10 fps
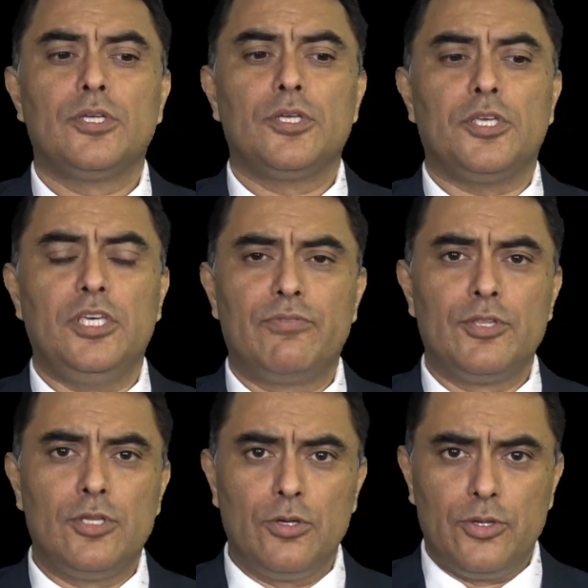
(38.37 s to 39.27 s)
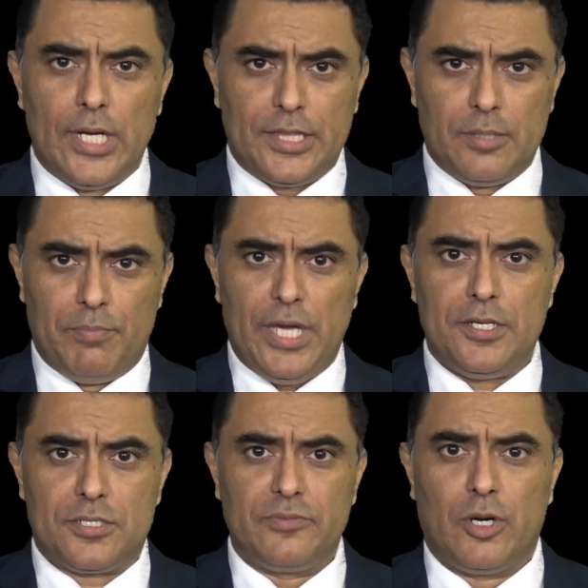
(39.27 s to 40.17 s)
even though they're at the
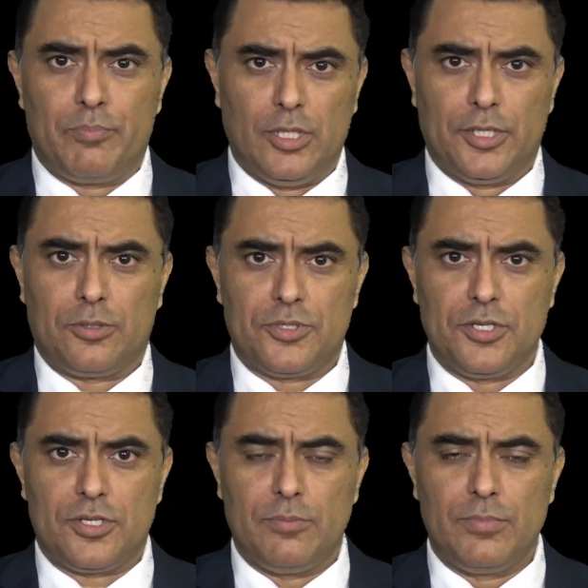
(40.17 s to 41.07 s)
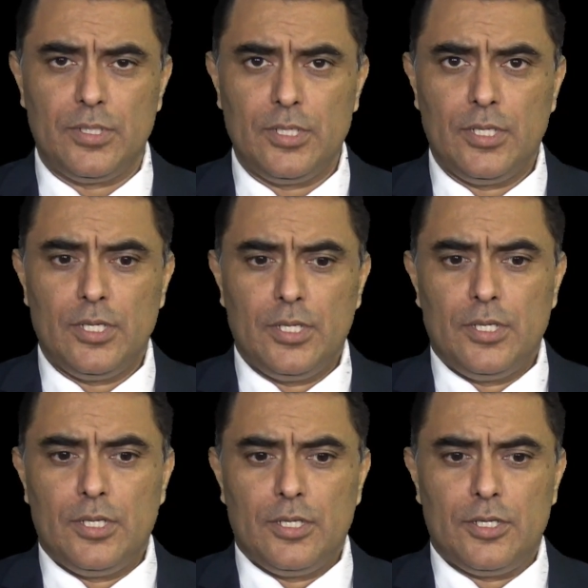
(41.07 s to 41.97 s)
base of our political system,
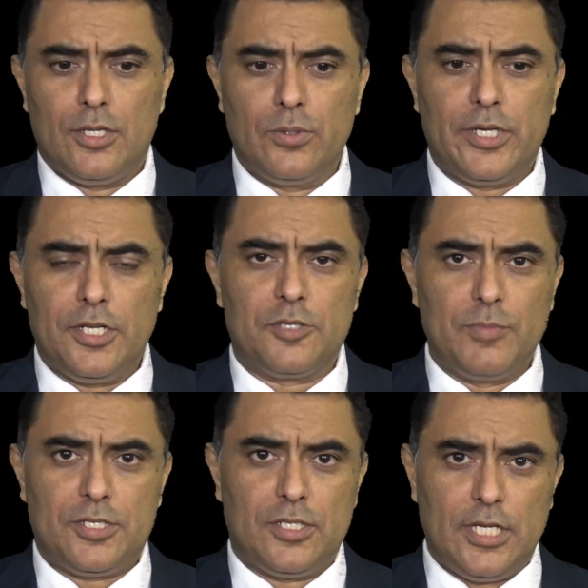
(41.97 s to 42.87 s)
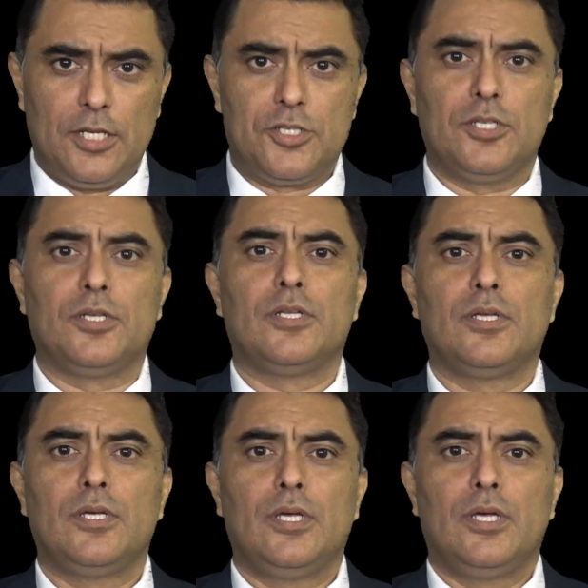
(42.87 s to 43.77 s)
don't get as much attention
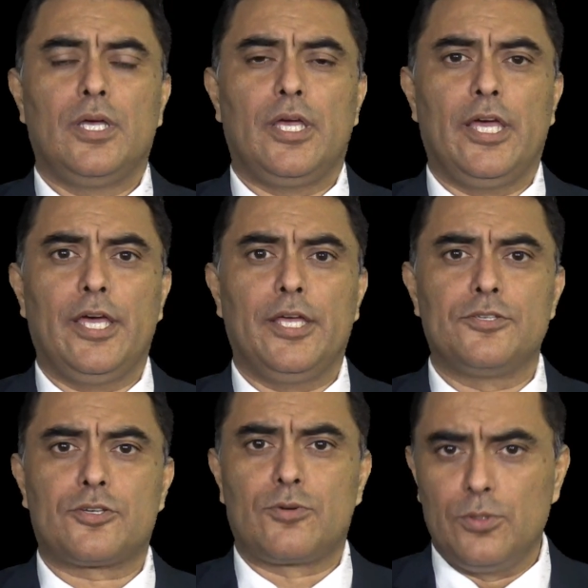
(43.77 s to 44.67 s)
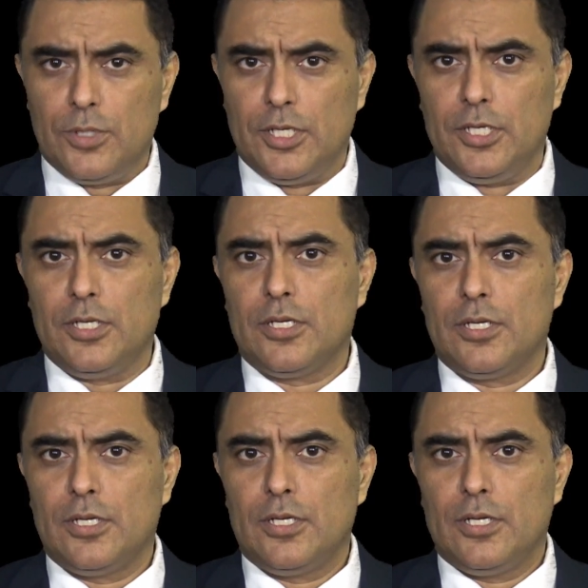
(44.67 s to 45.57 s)
and scrutiny,
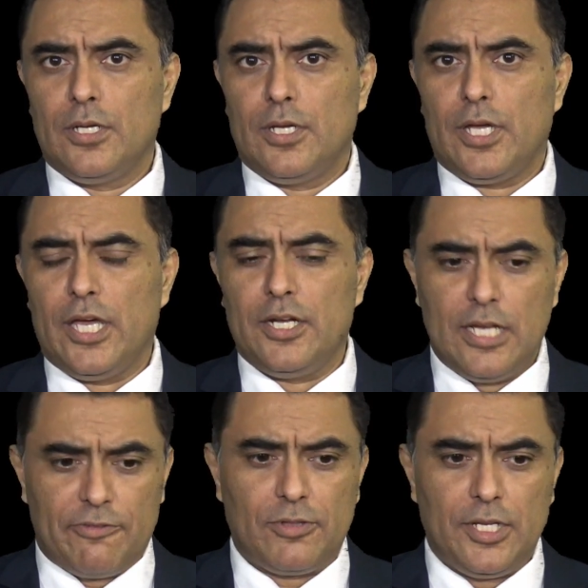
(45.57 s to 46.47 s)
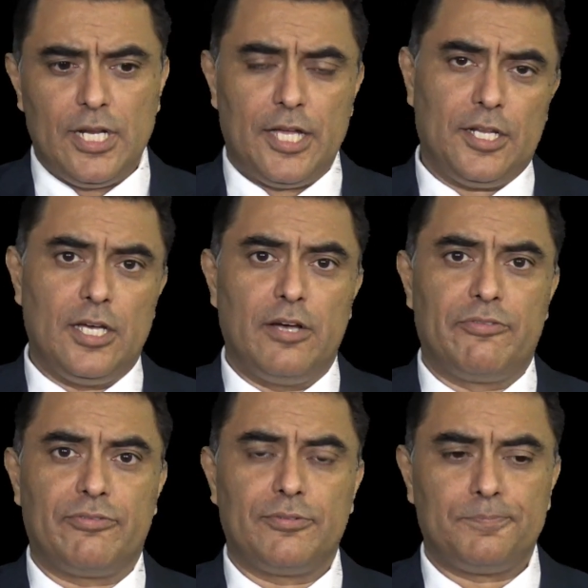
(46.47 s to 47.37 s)
and definitely not enough